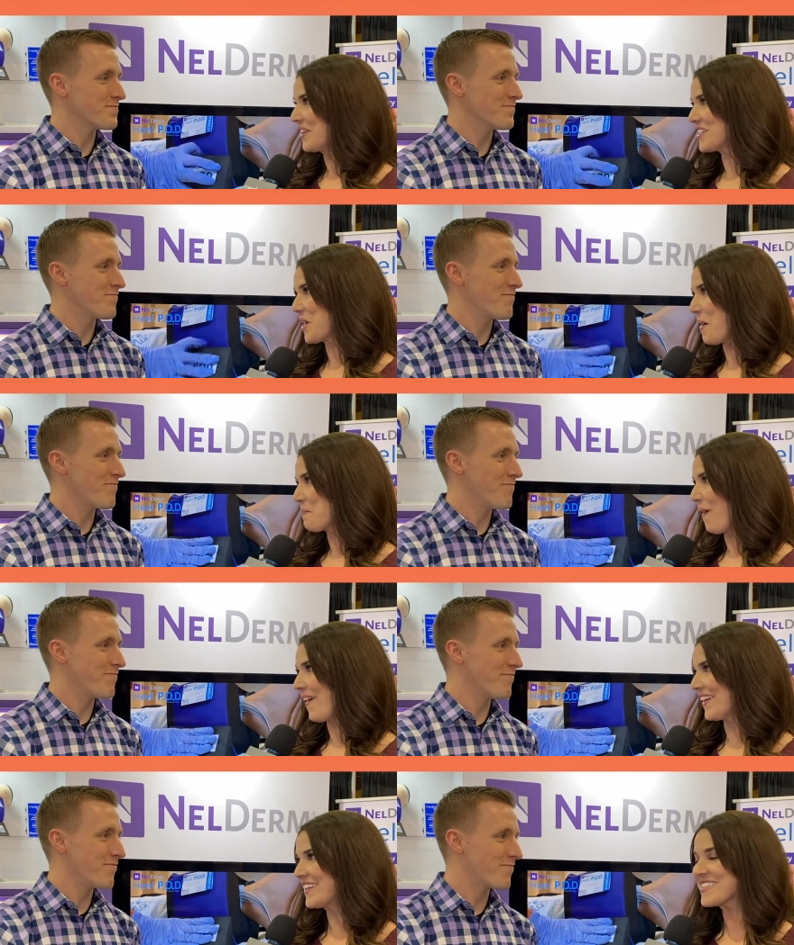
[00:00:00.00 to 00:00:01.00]
Speaker 1: of the top
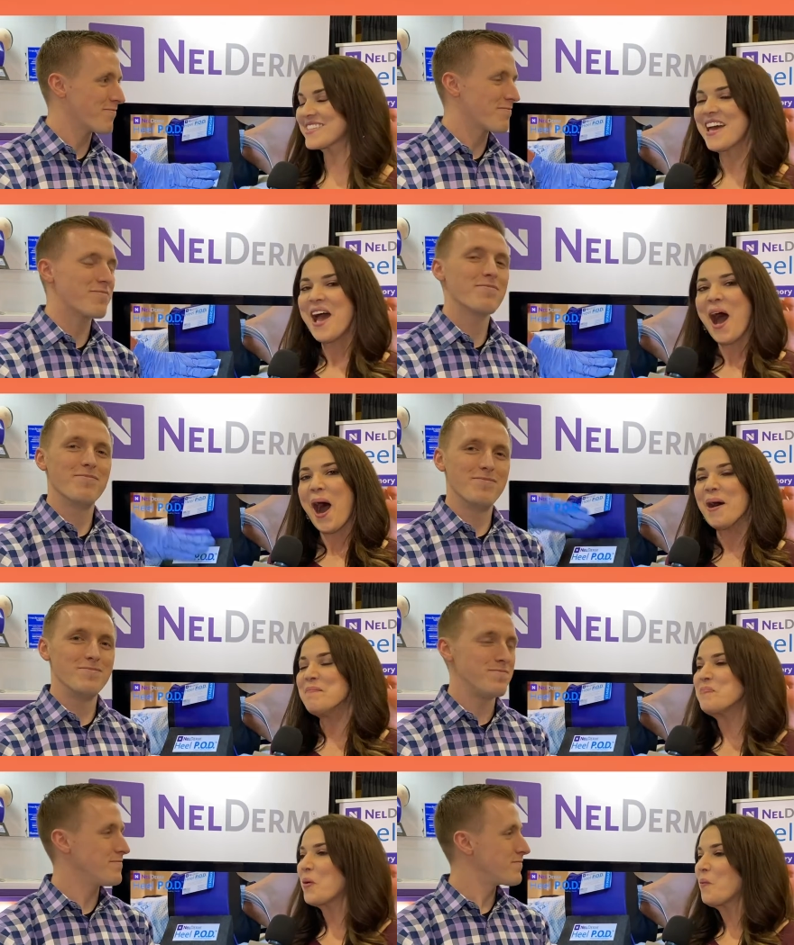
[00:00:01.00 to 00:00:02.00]
products.
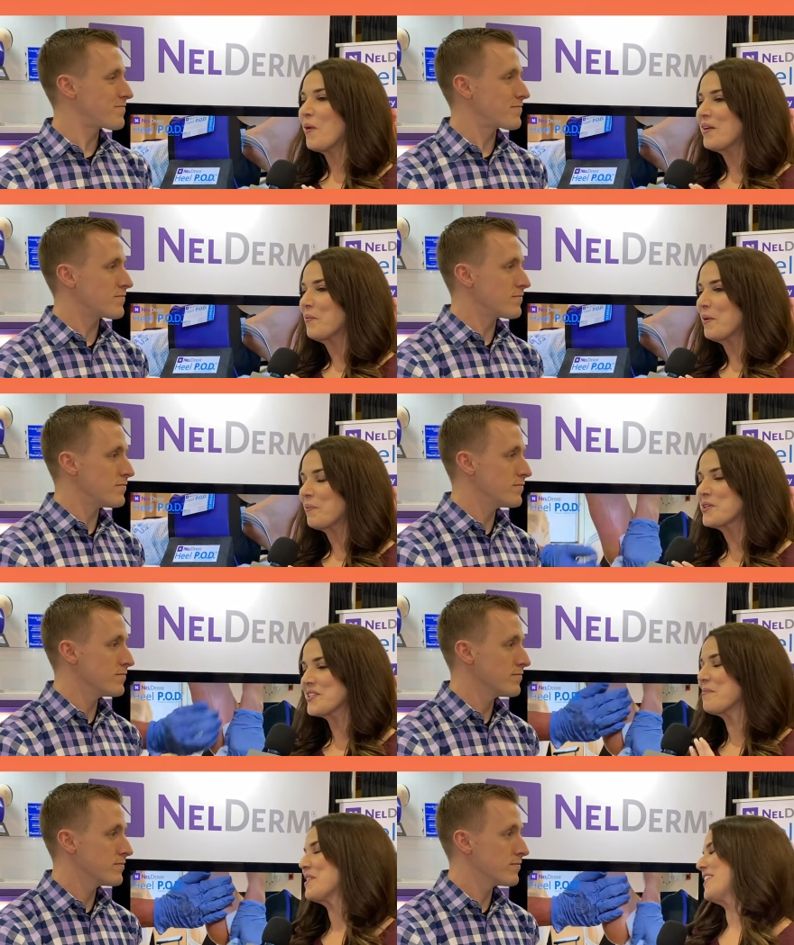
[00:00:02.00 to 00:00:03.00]
Um, what what were
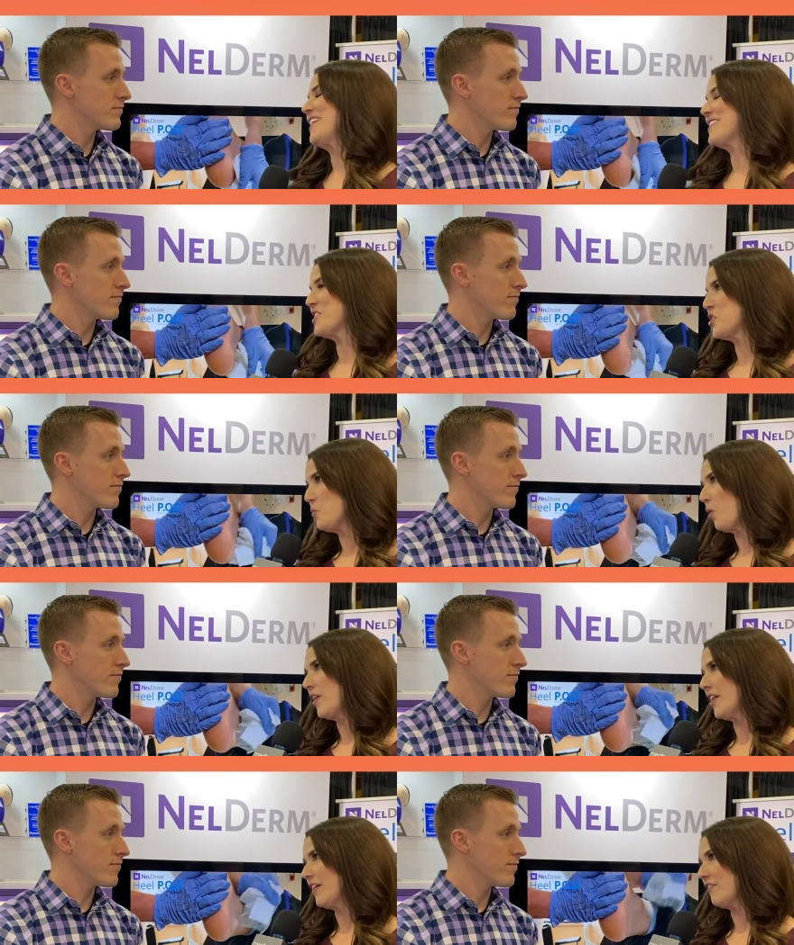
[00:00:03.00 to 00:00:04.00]
some of the things that you
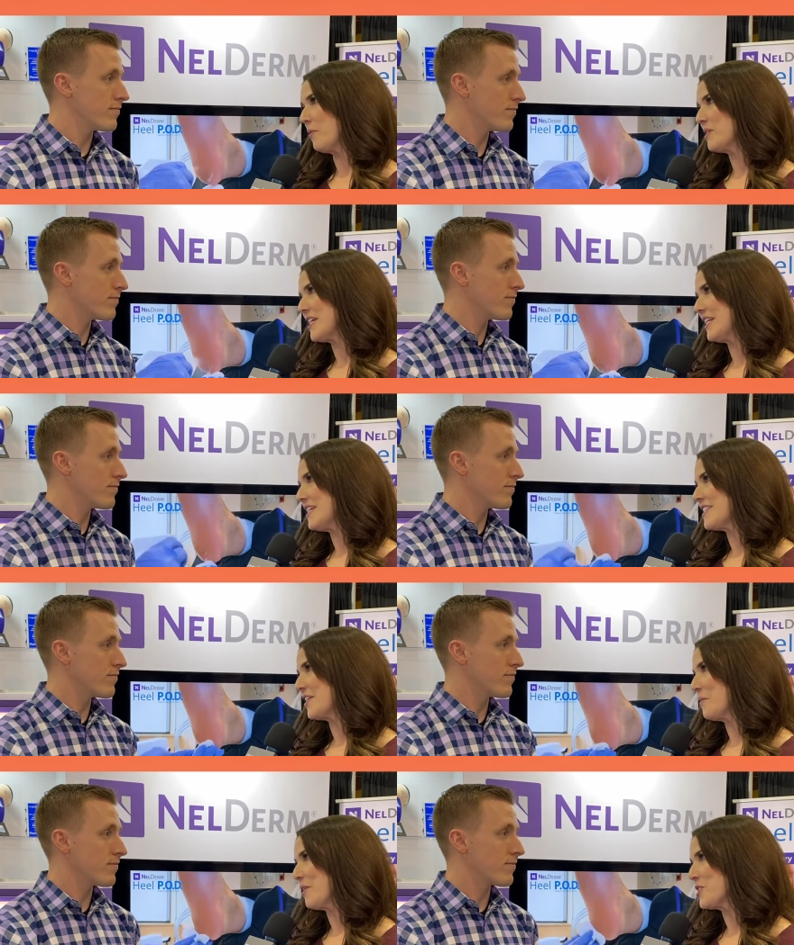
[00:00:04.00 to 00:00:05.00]
were hearing from attendees
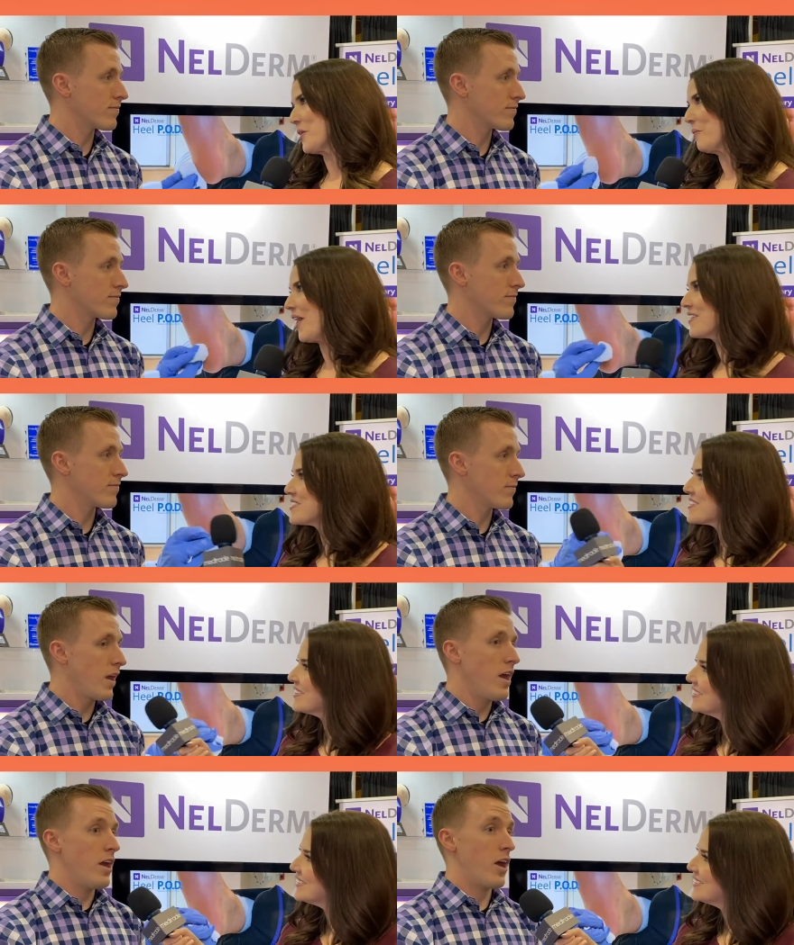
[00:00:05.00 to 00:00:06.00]
here at MedTrade West?
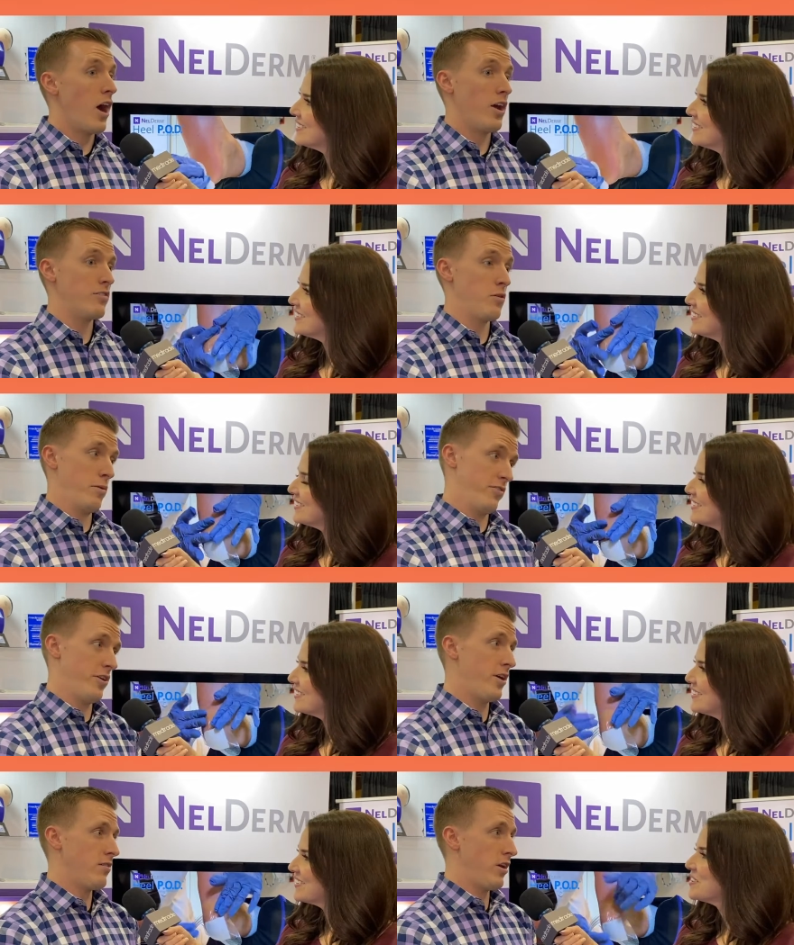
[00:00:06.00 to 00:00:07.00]
Speaker 2: Uh,
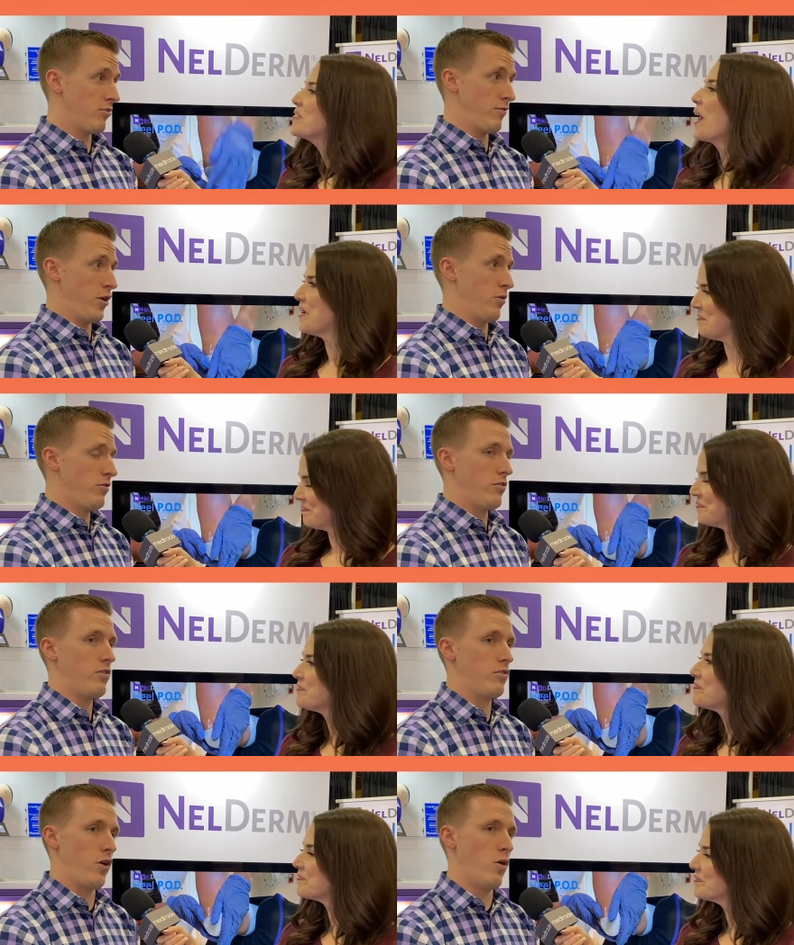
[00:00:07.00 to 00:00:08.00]
simplicity, ease of use.
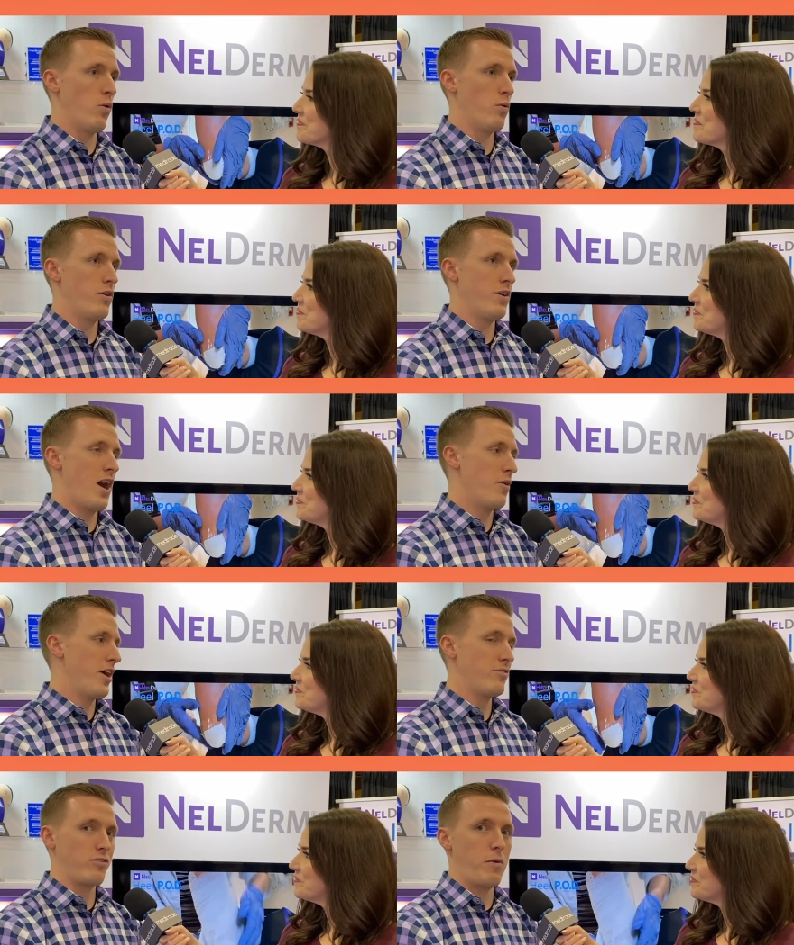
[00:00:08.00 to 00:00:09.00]
So
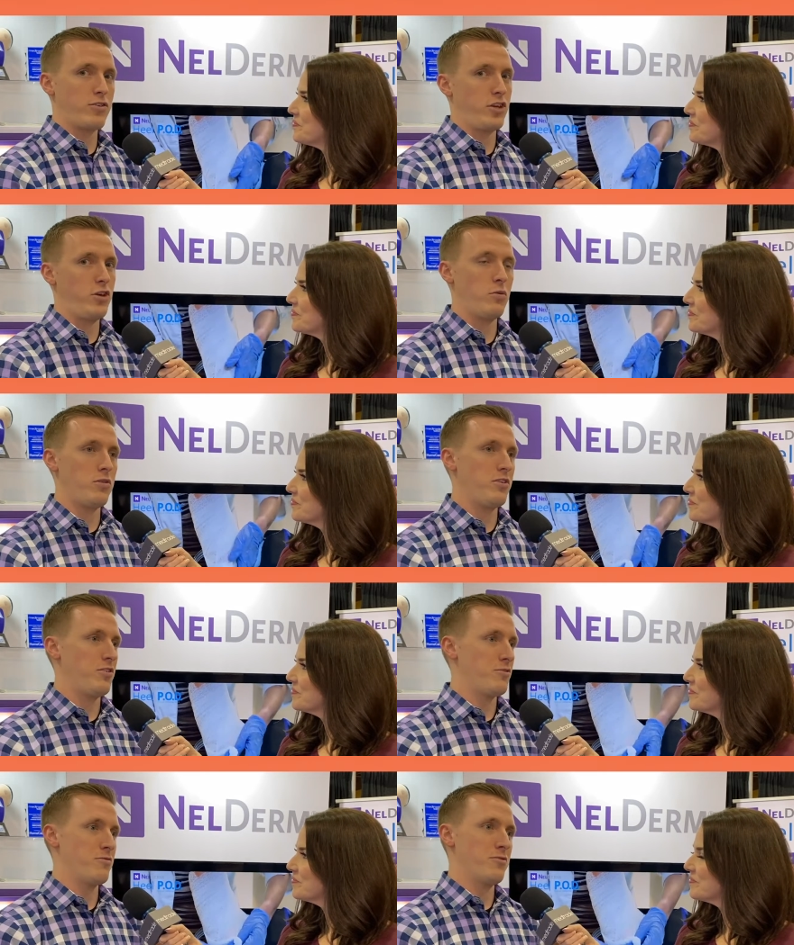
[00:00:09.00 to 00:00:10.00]
nowadays, especially, you
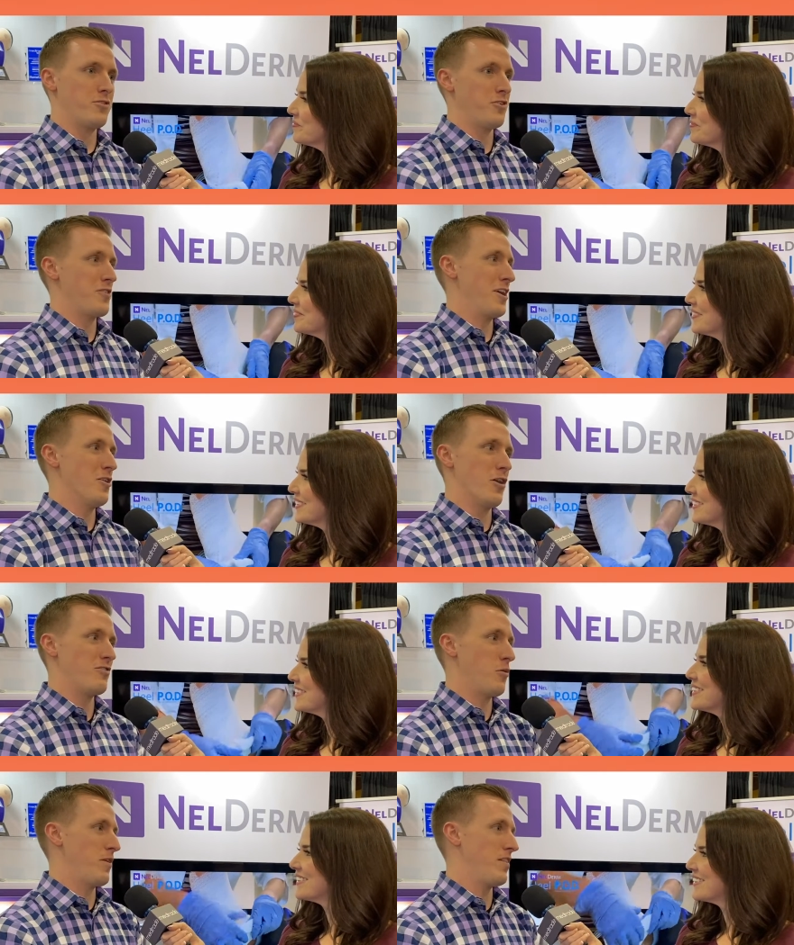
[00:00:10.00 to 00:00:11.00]
shouldn't try to
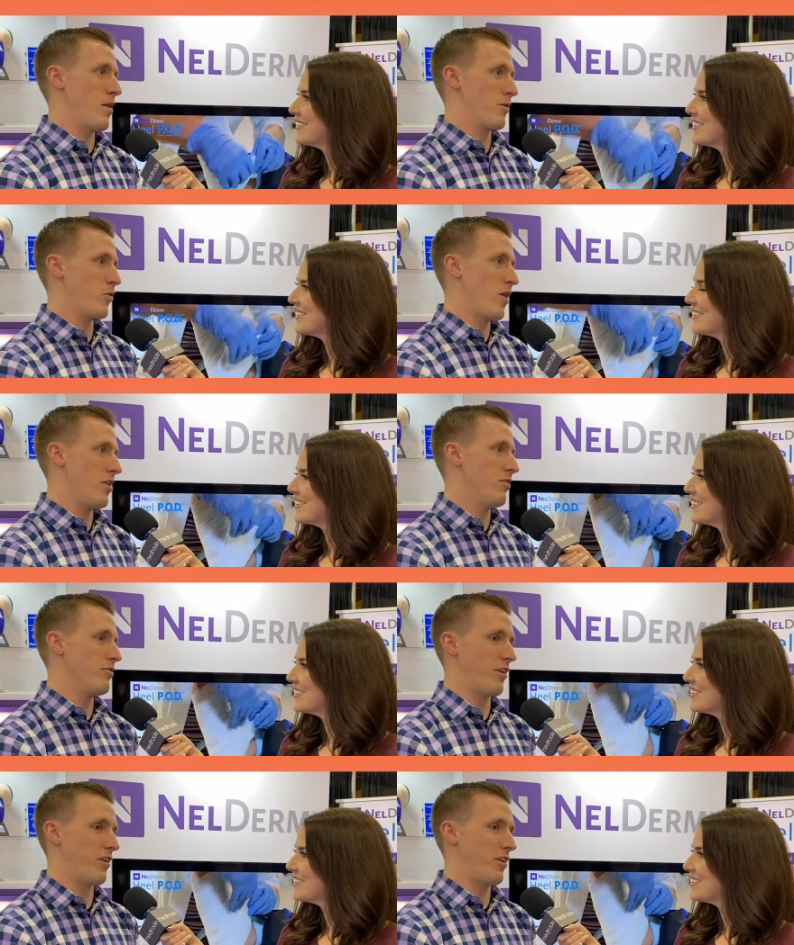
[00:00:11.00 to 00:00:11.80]
launch something that requires